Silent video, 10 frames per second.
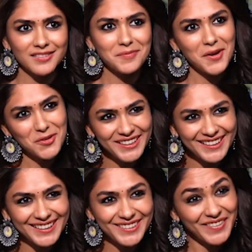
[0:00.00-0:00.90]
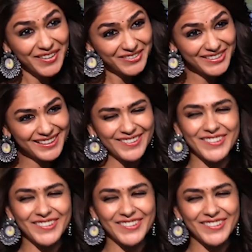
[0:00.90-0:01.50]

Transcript: boundi boundi. Okay,